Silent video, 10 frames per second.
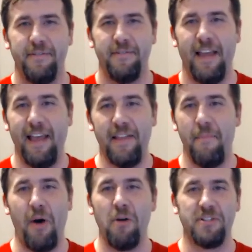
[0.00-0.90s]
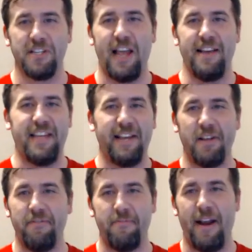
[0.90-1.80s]
And then Pope just kind of takes
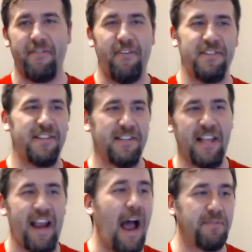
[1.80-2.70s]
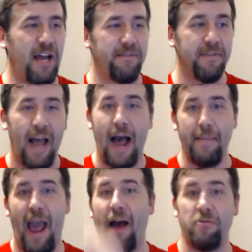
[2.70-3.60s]
off the microphone. It's just like, I'm done.
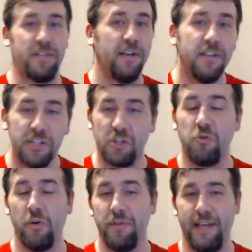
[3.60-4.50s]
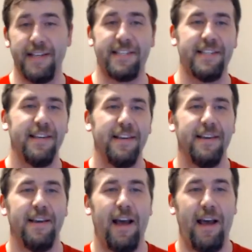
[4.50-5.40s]
I'm out. Screw this.
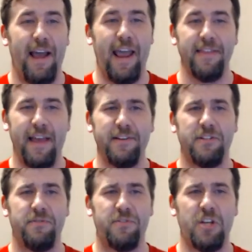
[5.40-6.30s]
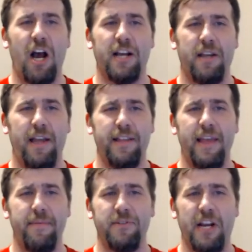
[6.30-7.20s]
And then
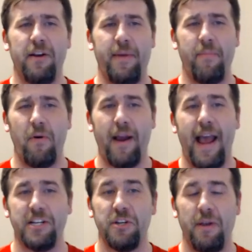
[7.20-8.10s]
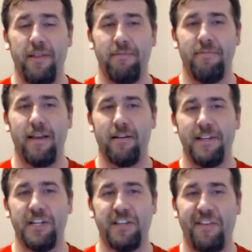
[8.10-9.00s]
Jeremy Borash
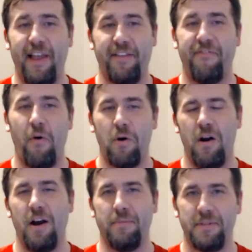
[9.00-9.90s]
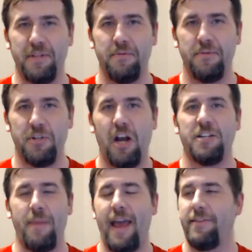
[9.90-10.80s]
literally just like forearms
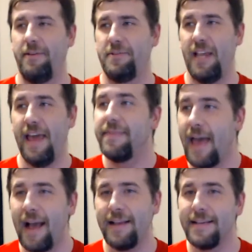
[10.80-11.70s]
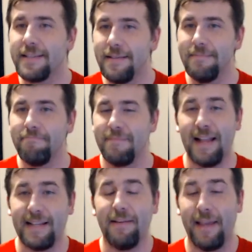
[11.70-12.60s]
Josh Matthews, and
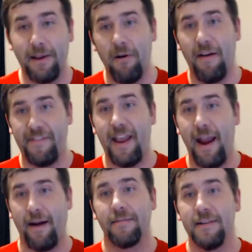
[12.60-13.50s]
that's how they go off the air.